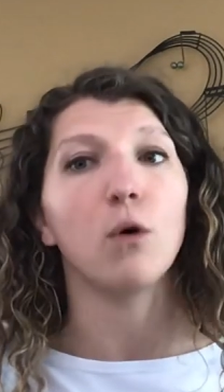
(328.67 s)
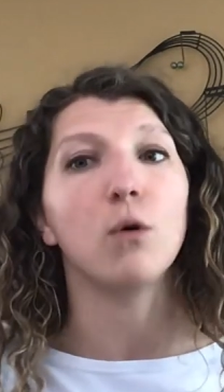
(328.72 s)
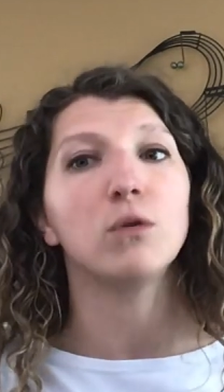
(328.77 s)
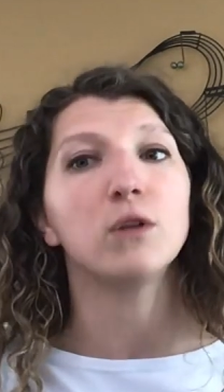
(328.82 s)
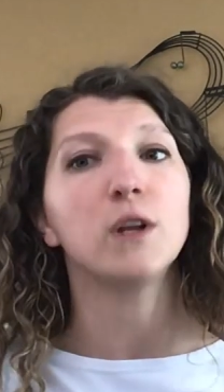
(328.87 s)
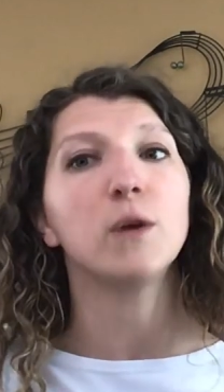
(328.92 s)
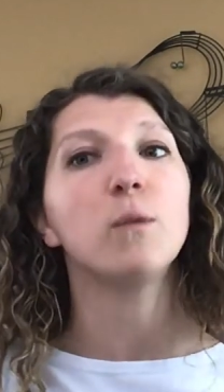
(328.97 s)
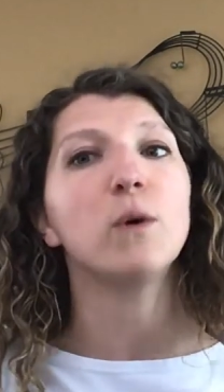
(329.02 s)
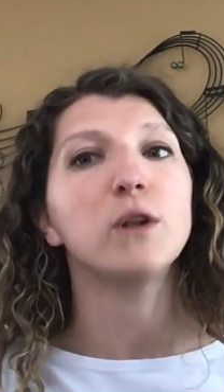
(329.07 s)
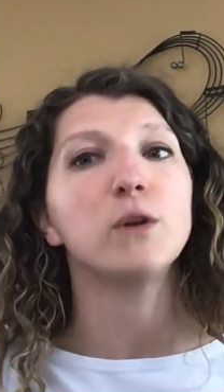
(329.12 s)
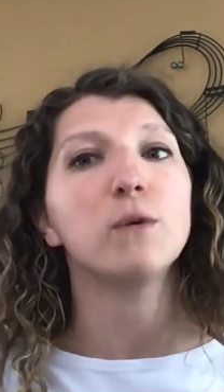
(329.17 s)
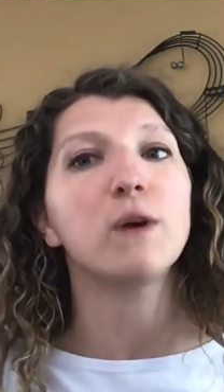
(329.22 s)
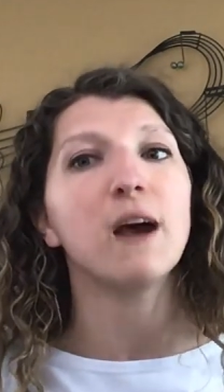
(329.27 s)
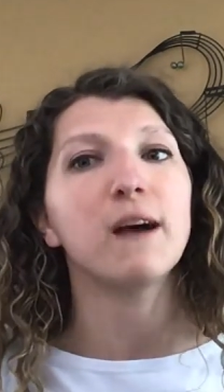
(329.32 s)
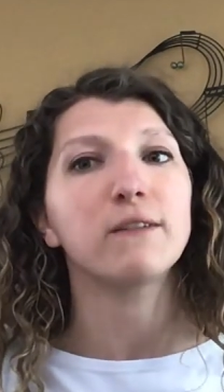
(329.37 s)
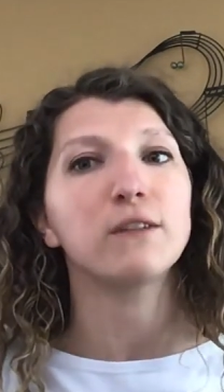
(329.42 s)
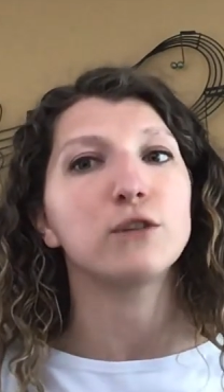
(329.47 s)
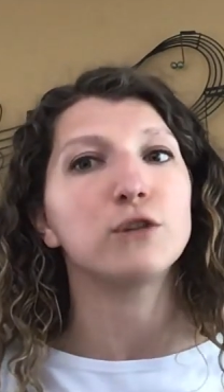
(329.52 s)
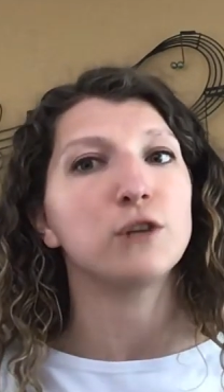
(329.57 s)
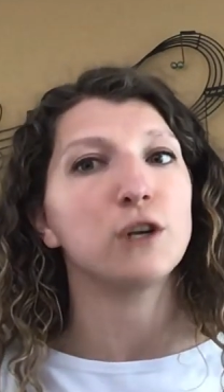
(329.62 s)
only when you
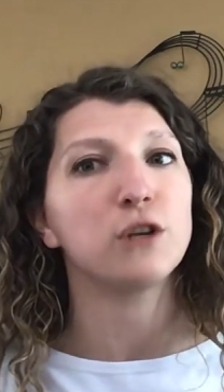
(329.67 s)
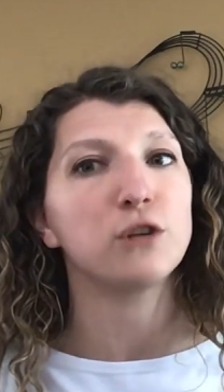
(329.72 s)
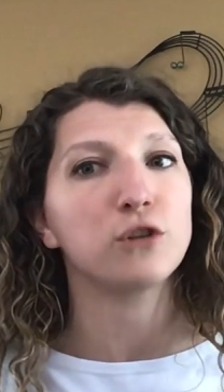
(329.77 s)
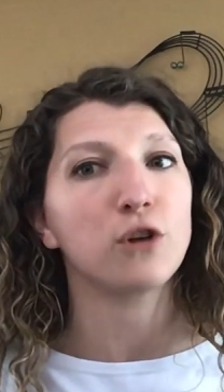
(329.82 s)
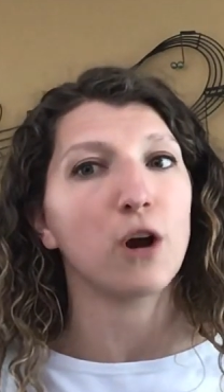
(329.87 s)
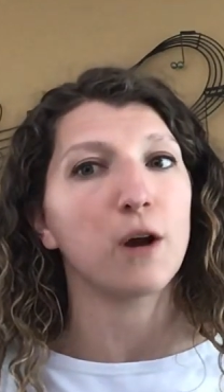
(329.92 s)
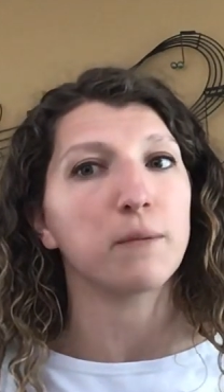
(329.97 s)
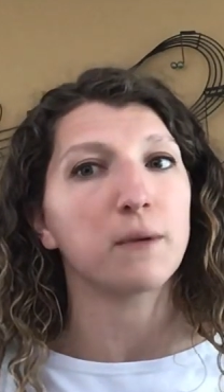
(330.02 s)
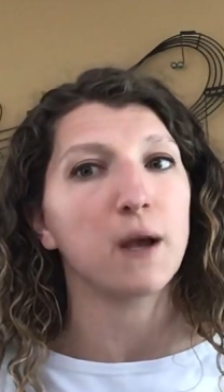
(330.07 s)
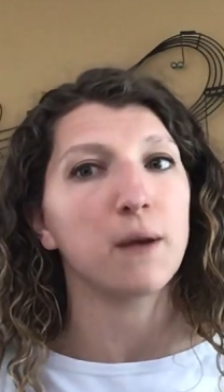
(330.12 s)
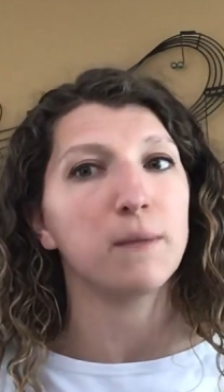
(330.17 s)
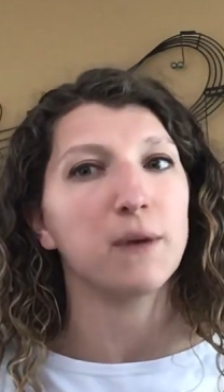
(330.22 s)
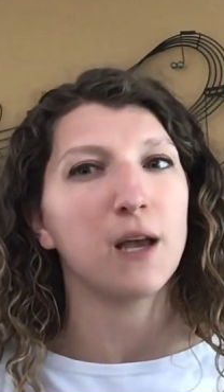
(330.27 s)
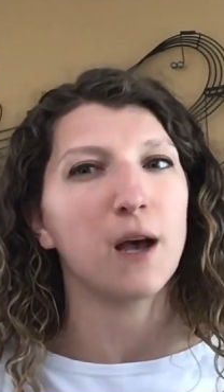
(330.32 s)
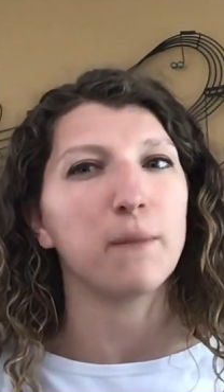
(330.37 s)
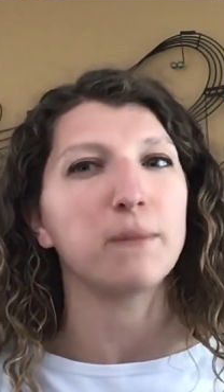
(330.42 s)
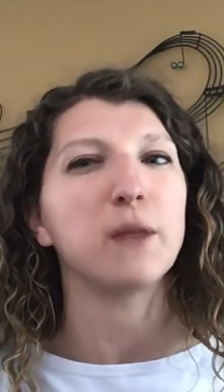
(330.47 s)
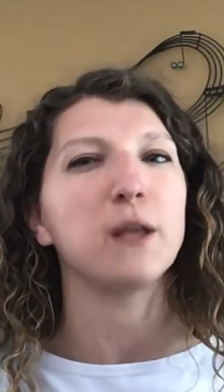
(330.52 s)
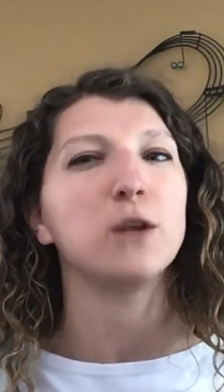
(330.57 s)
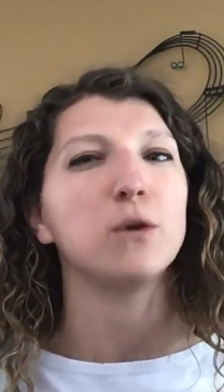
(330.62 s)
have the G sharp coming
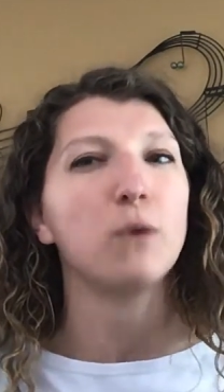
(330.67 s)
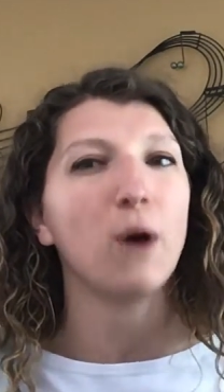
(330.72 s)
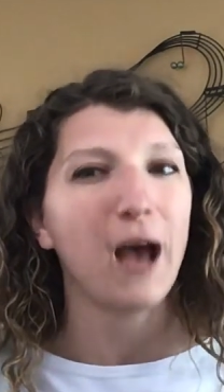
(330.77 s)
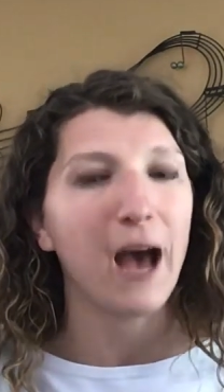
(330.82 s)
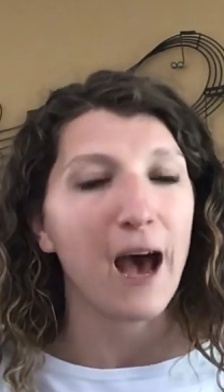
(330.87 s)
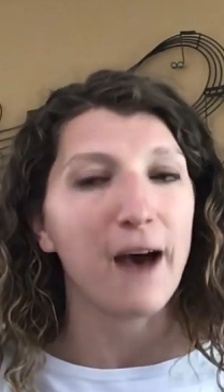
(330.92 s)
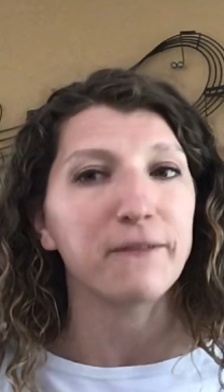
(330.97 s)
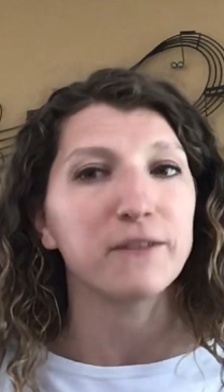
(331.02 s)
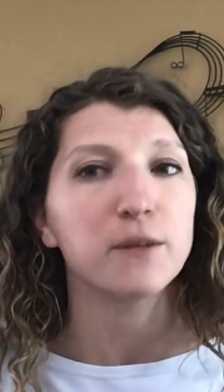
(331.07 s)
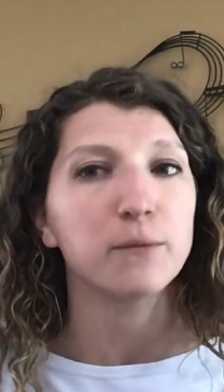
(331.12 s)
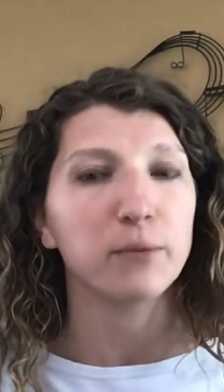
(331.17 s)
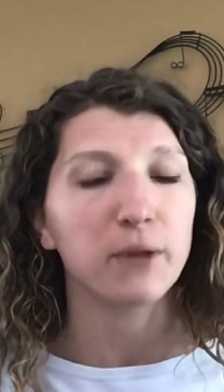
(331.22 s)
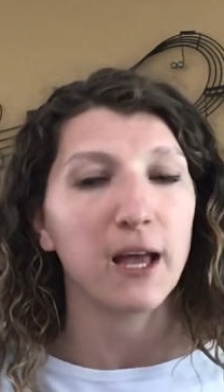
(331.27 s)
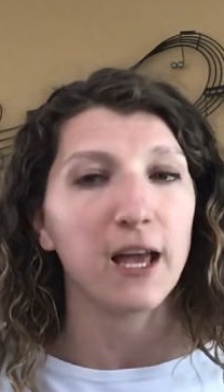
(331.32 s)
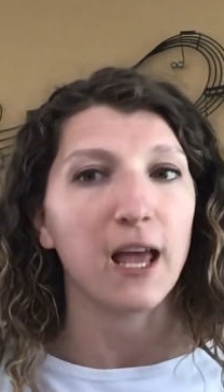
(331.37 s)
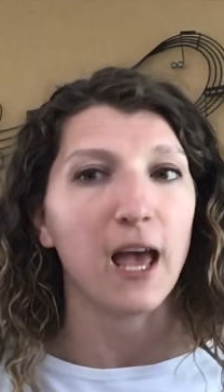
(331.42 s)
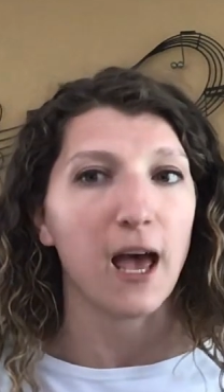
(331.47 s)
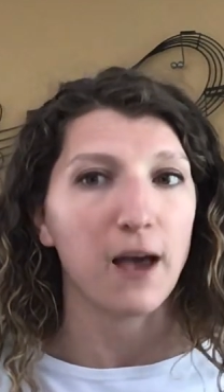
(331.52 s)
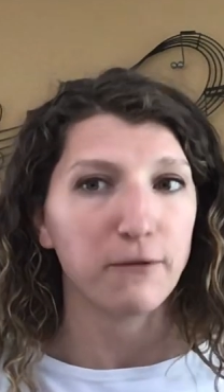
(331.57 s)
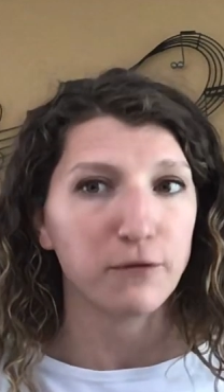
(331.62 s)
up that you have to
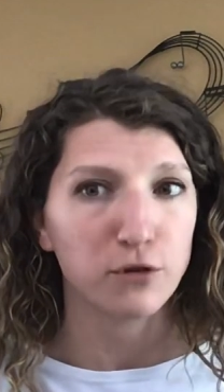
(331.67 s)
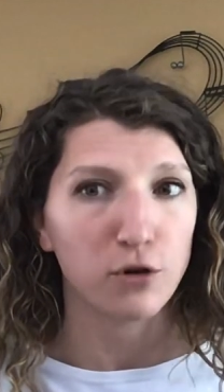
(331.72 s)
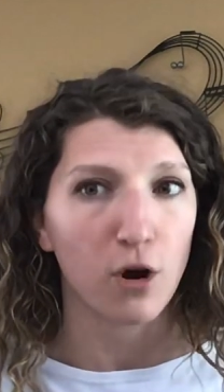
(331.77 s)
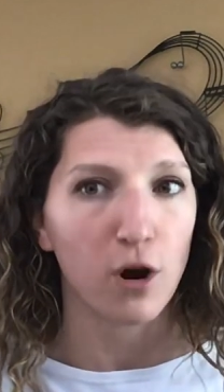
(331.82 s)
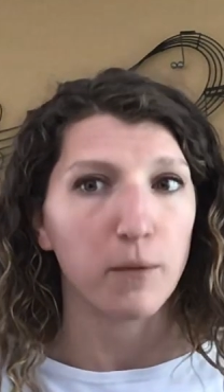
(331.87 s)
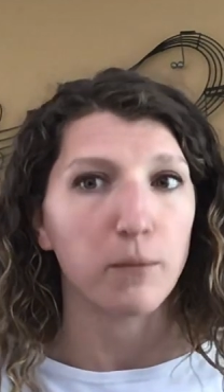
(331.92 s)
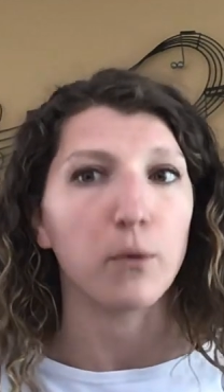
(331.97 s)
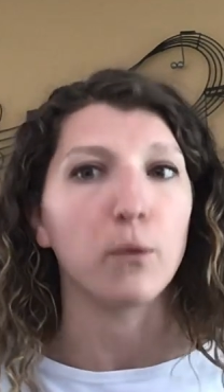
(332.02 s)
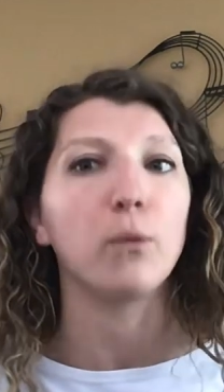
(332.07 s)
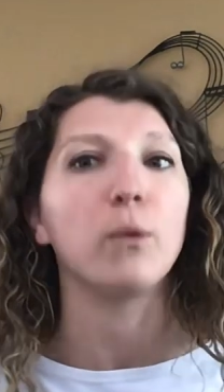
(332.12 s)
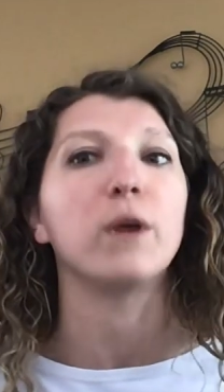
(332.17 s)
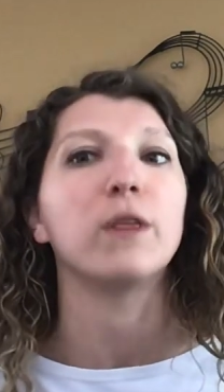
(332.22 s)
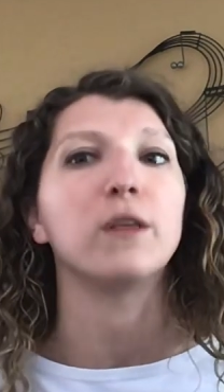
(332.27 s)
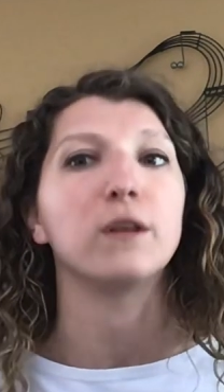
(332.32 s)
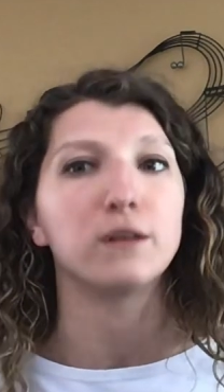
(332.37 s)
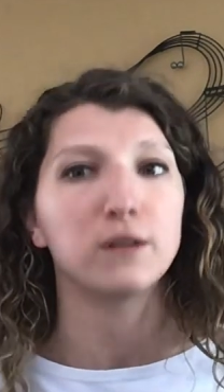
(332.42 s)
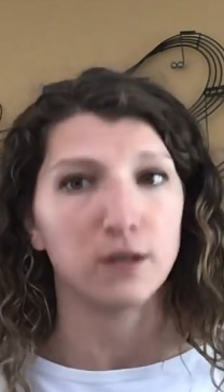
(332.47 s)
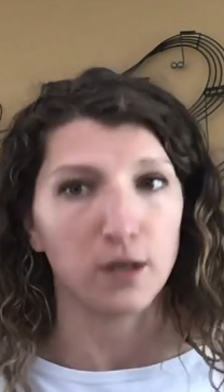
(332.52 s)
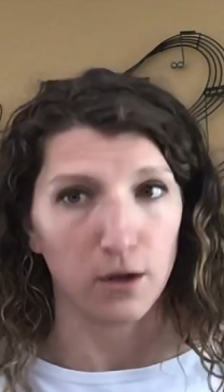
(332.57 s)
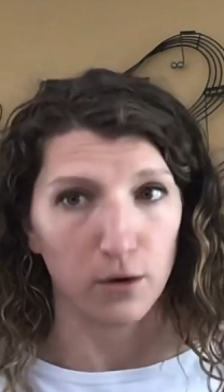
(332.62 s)
play F sharp with
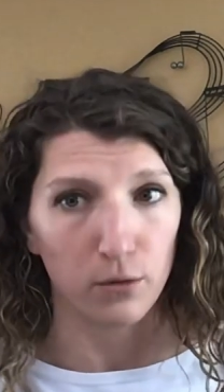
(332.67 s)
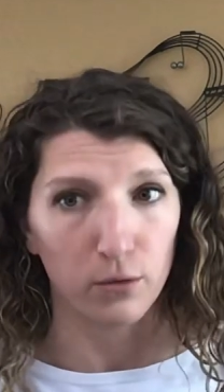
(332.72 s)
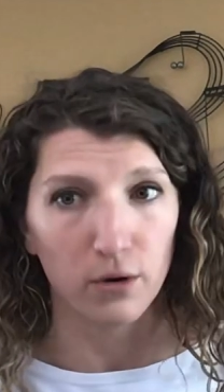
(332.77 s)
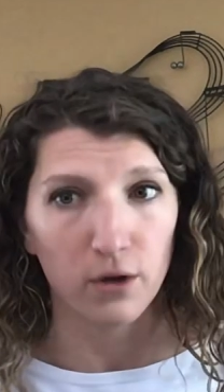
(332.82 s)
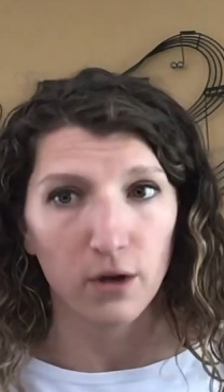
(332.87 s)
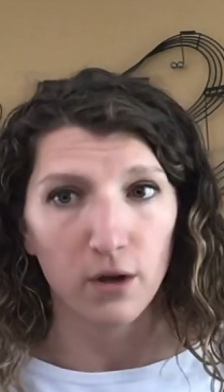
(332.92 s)
a 2.